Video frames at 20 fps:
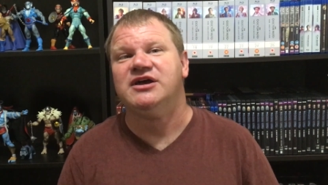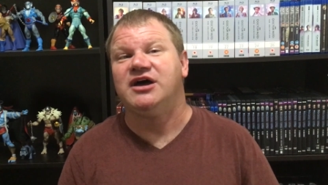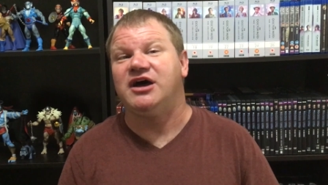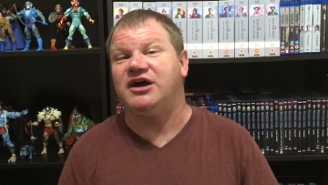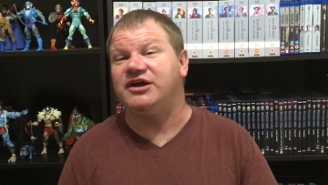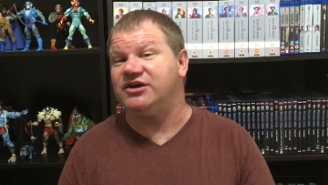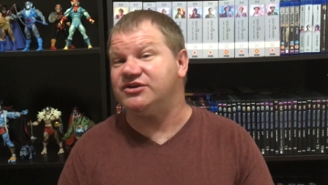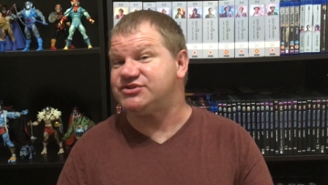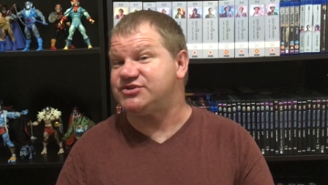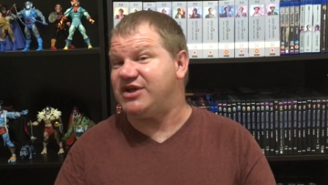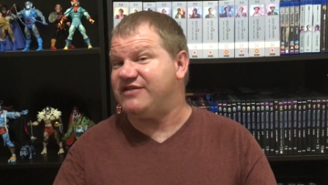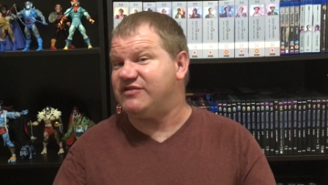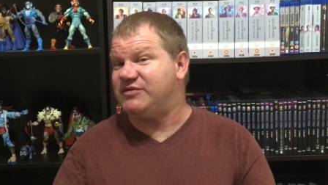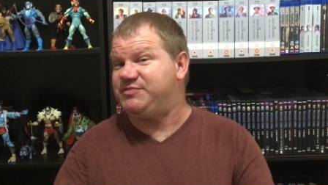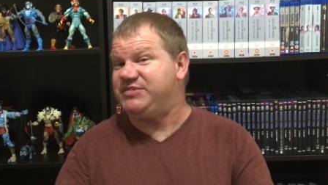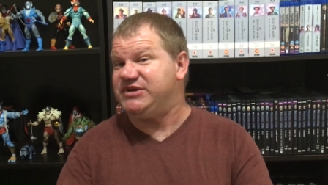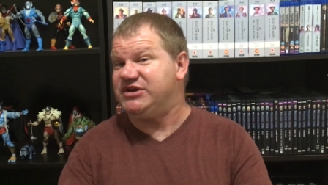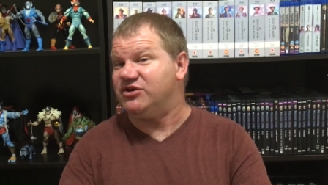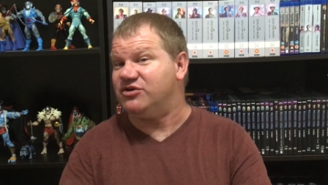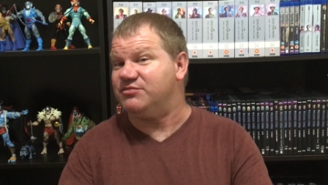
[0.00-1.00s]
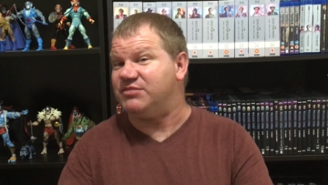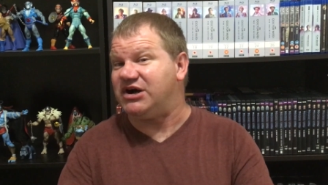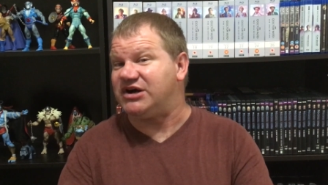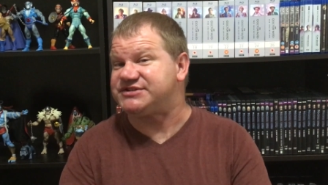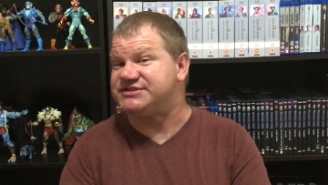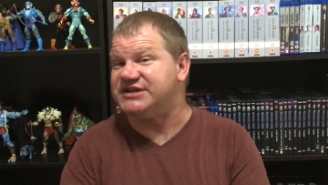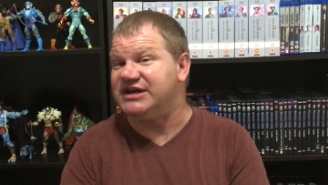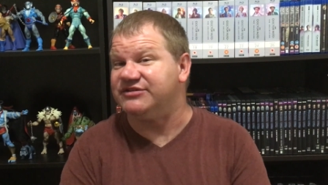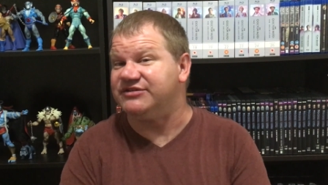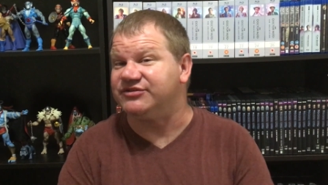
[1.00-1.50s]
I also have a P.O.
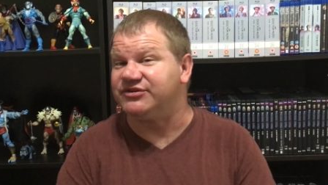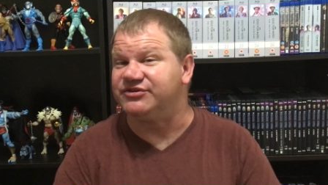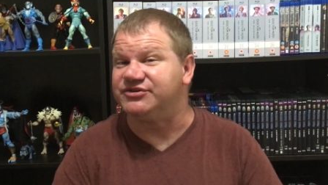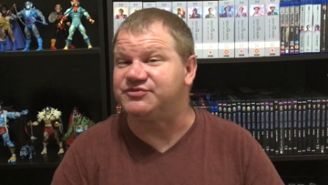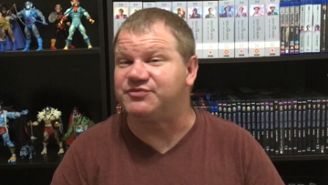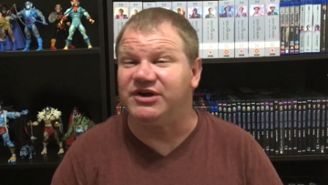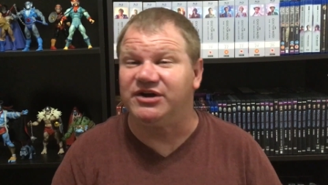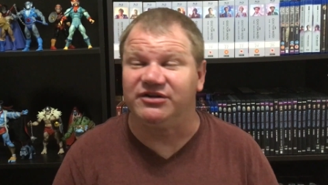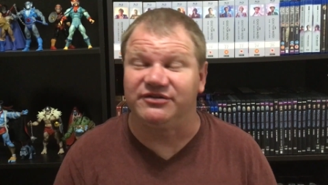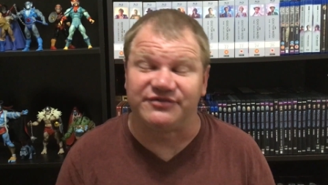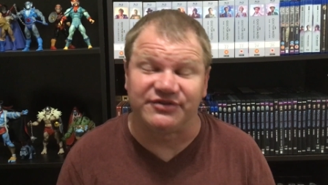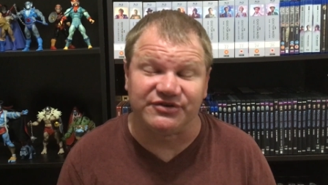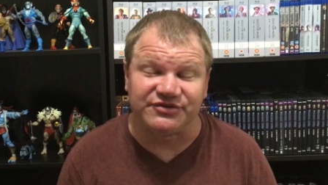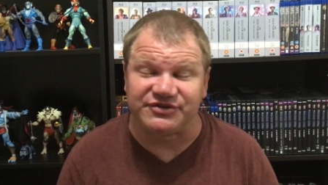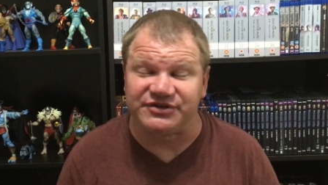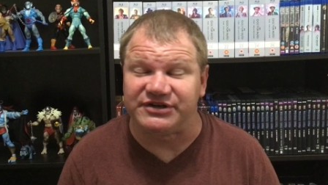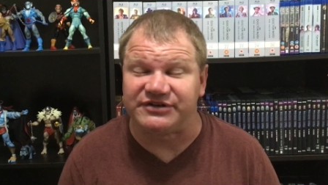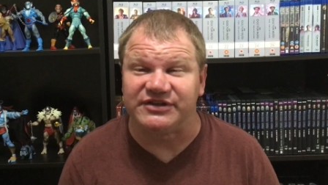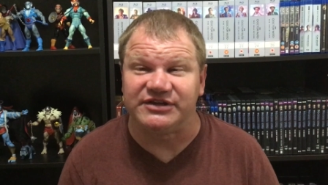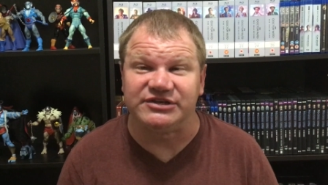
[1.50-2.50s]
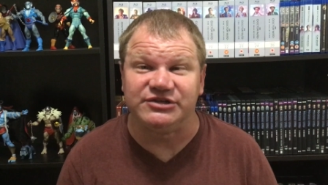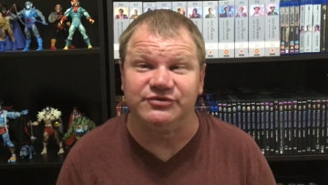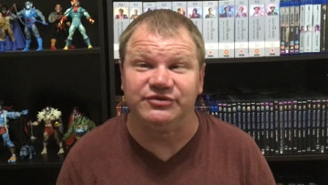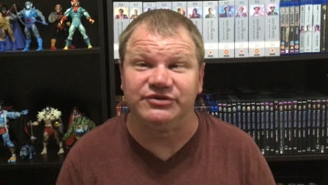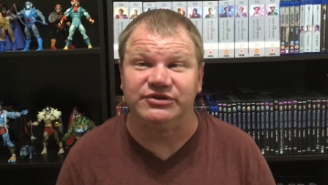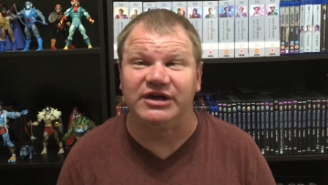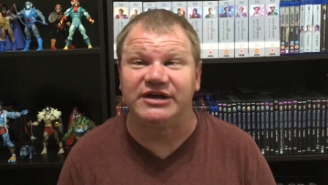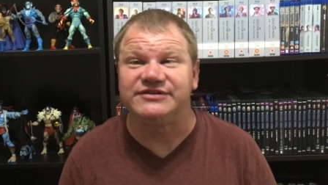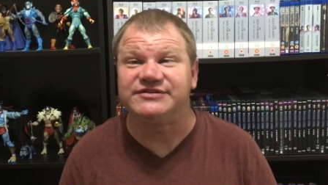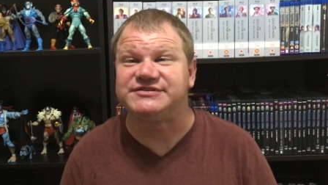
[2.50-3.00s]
box down there as well if there's anything you
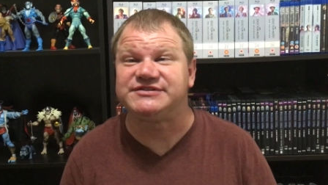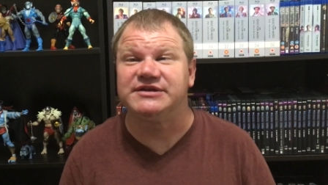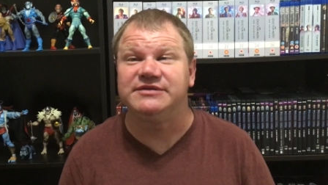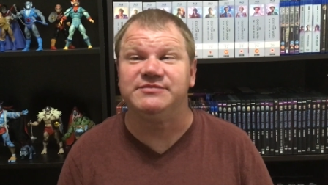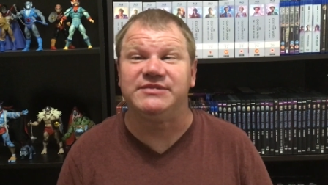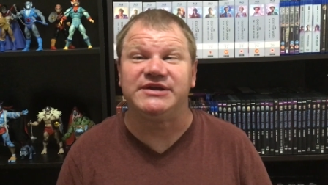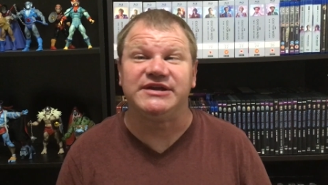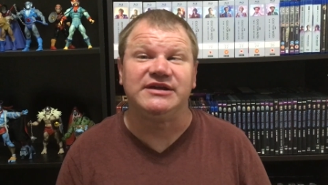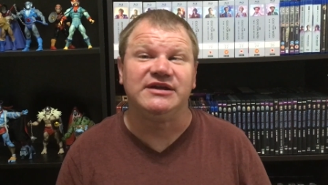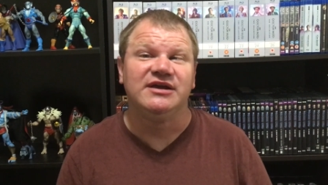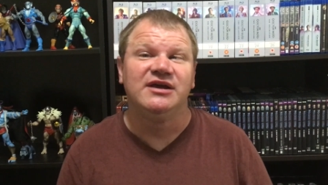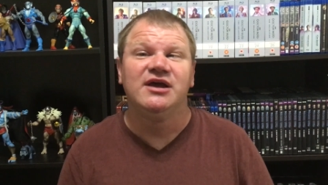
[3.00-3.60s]
would like to send me.